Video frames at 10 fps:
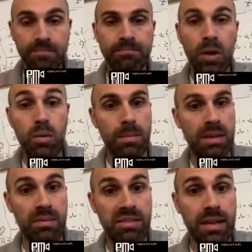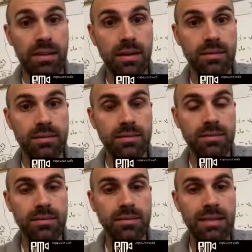it made a mistake there.
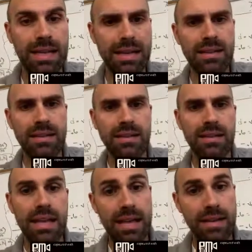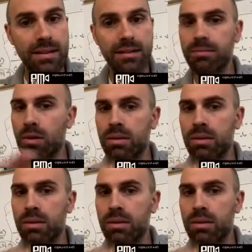No,